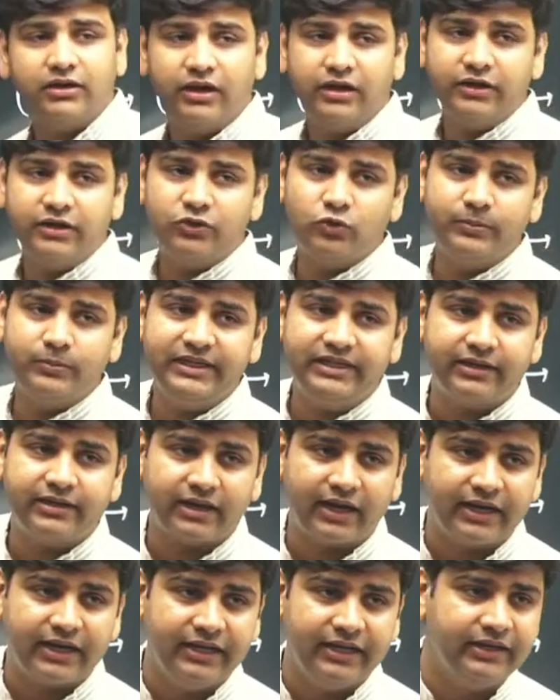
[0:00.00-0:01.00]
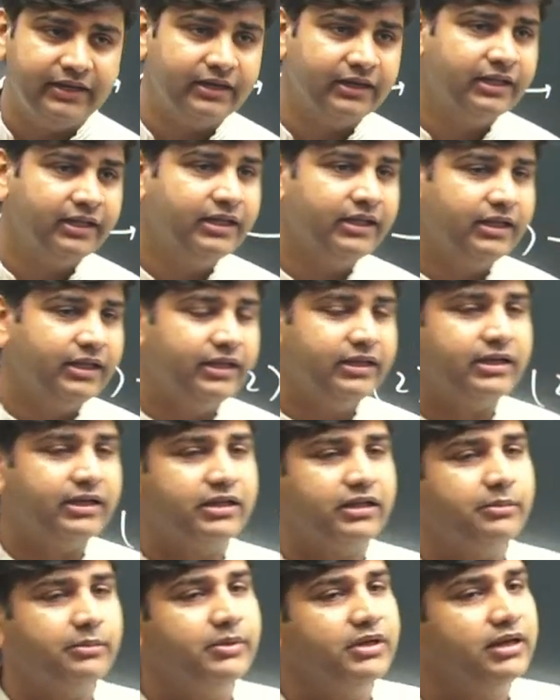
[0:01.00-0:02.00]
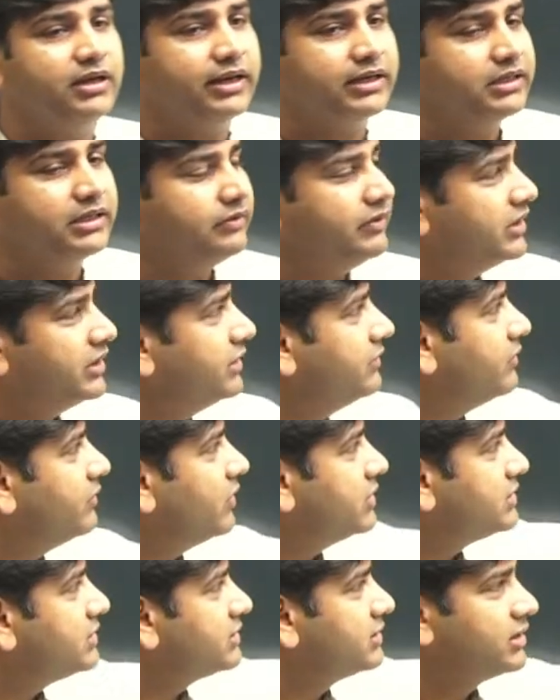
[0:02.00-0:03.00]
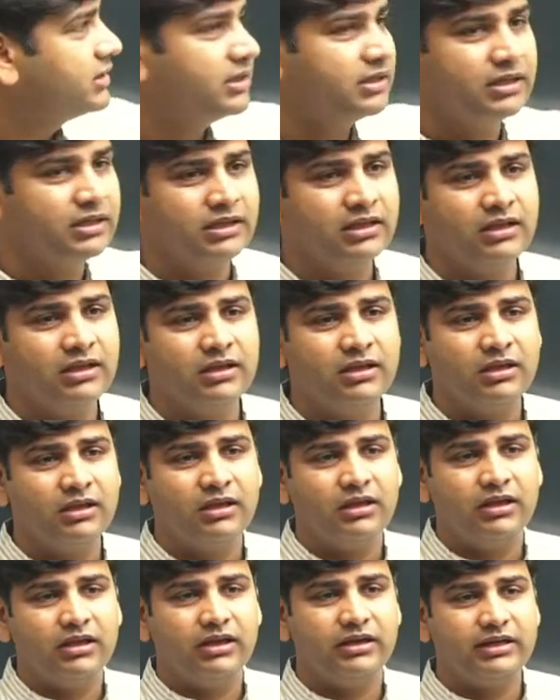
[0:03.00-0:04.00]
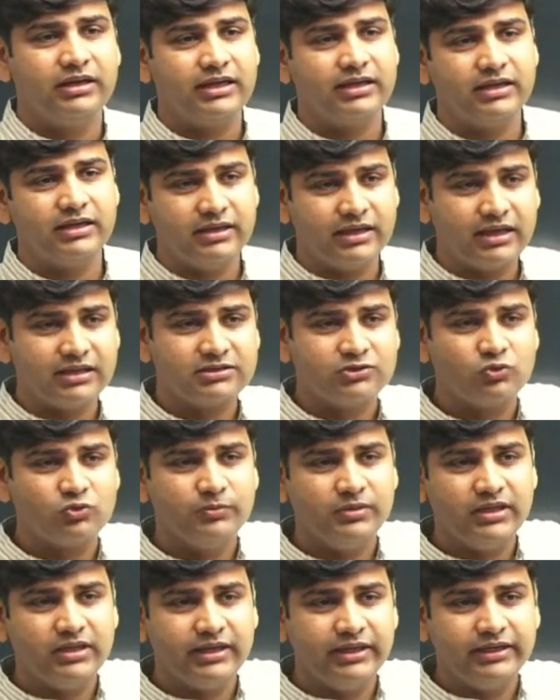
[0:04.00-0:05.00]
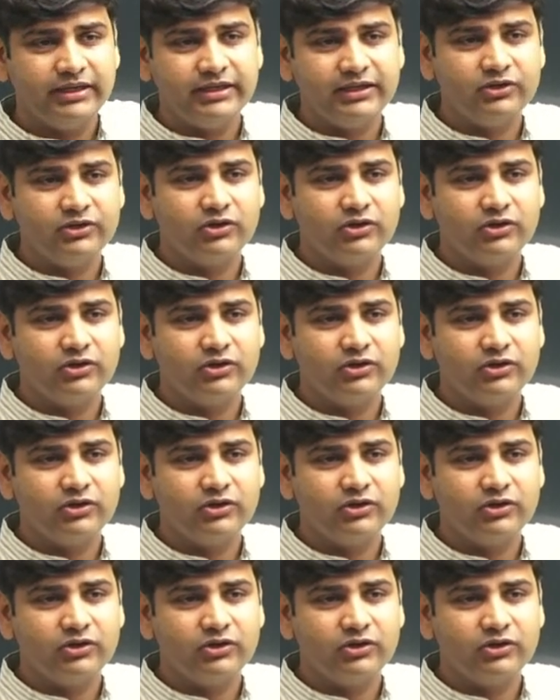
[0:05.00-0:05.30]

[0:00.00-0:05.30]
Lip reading: to be tried in a criminal activity was he has to be 18 or